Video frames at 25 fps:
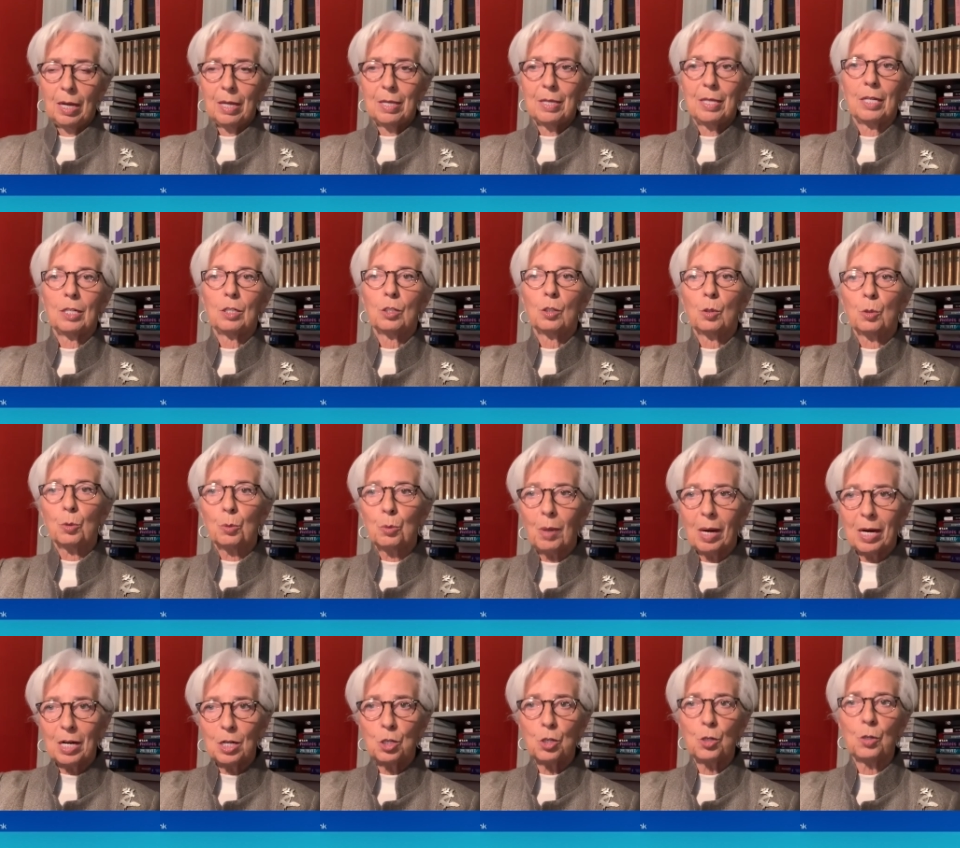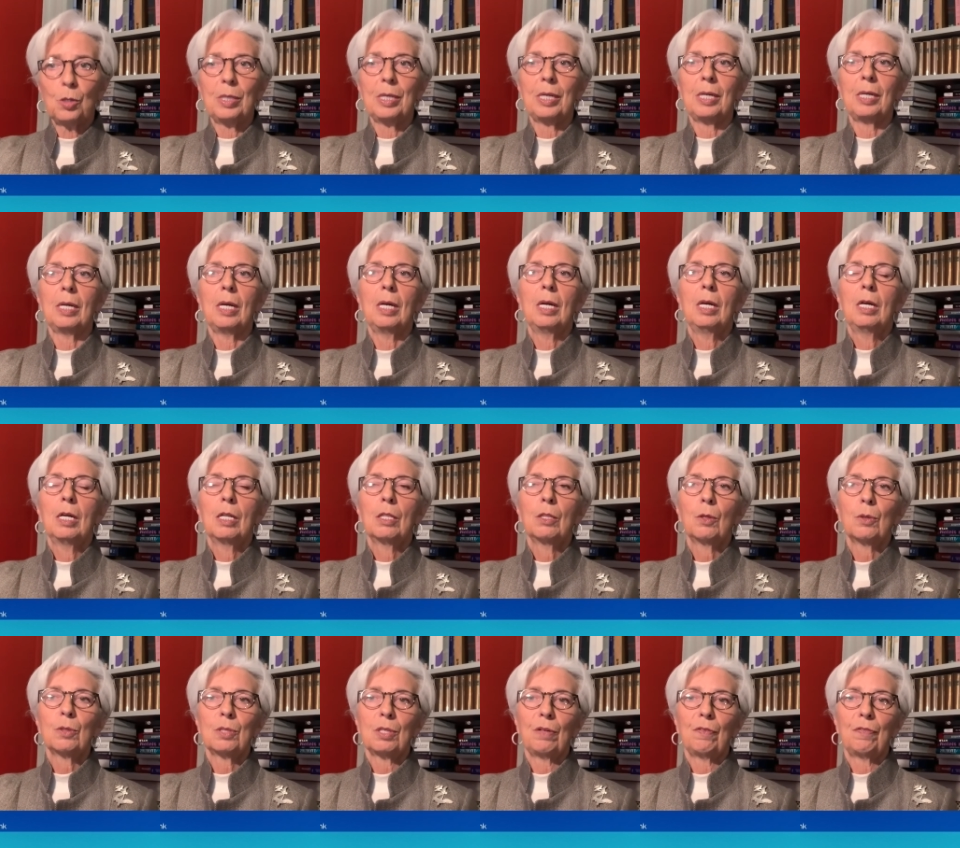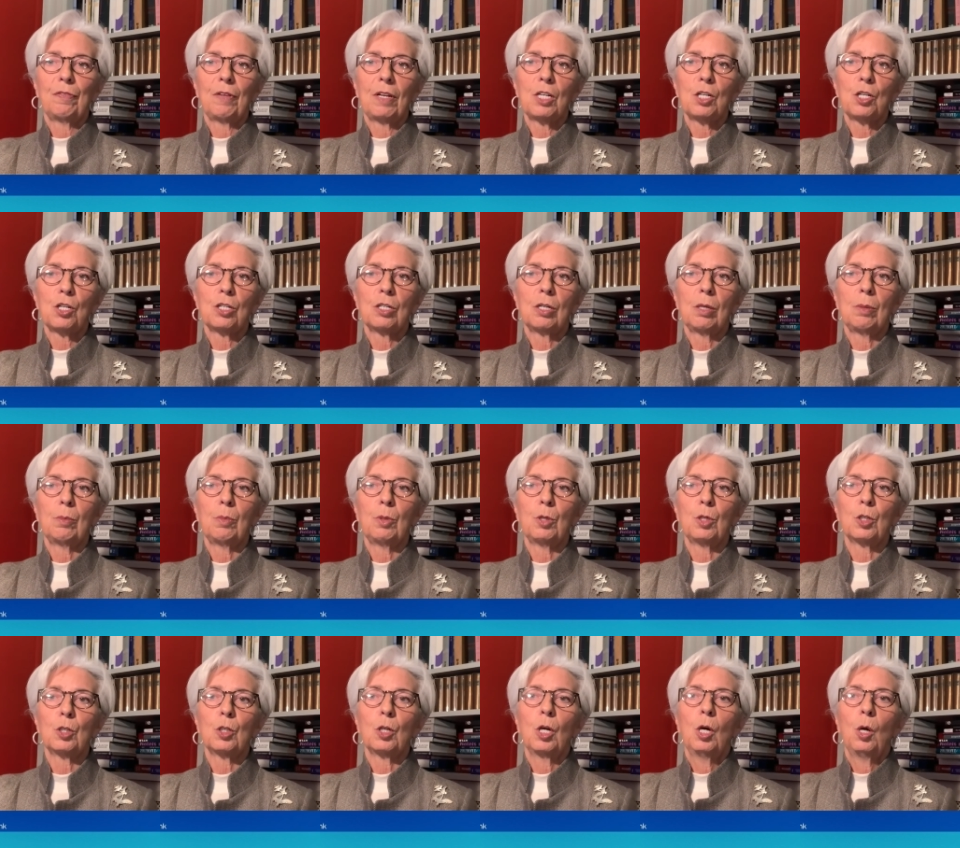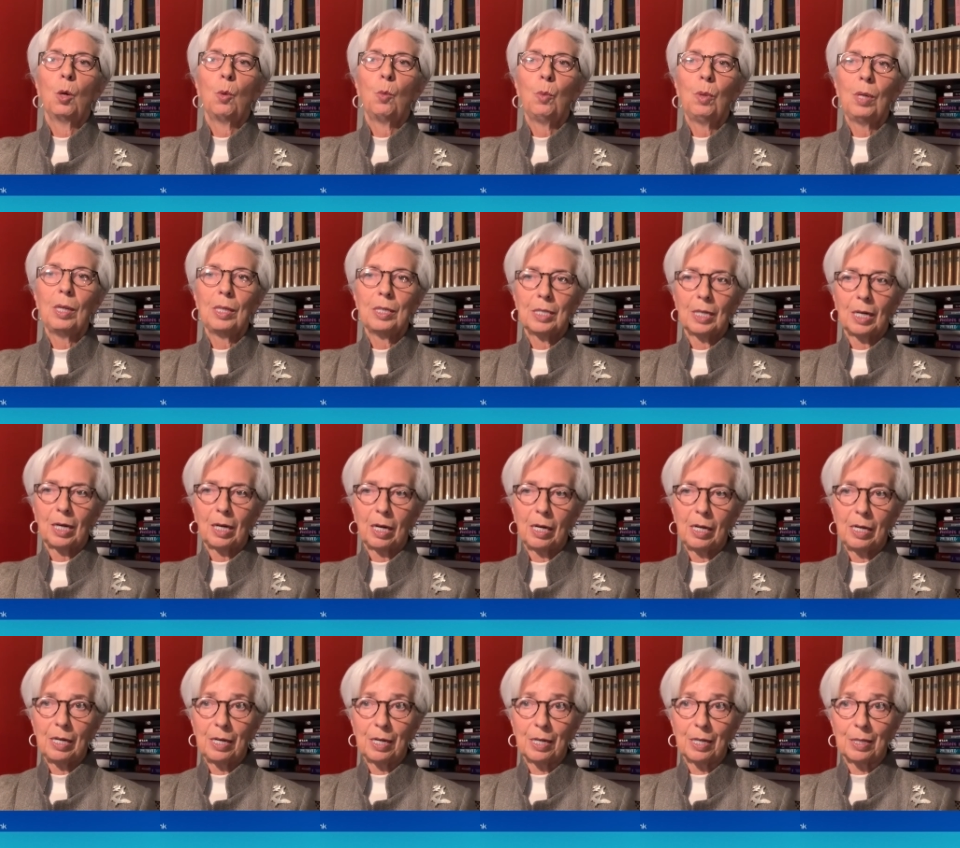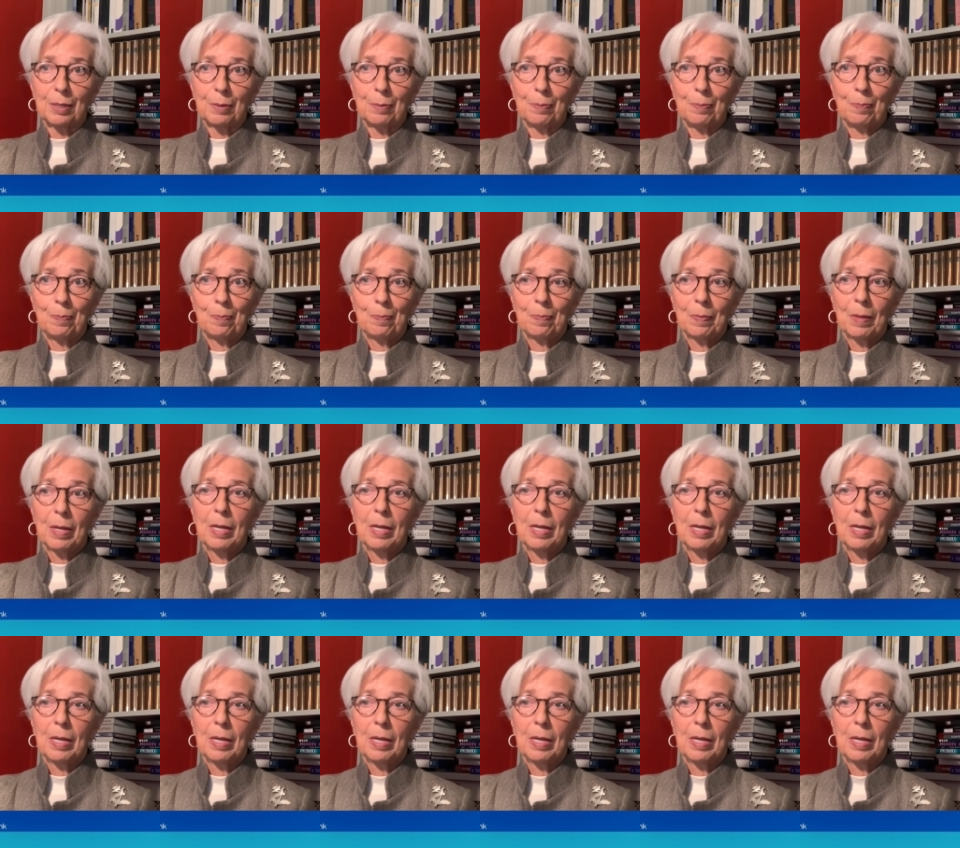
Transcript: and that gradually those inflation numbers will decline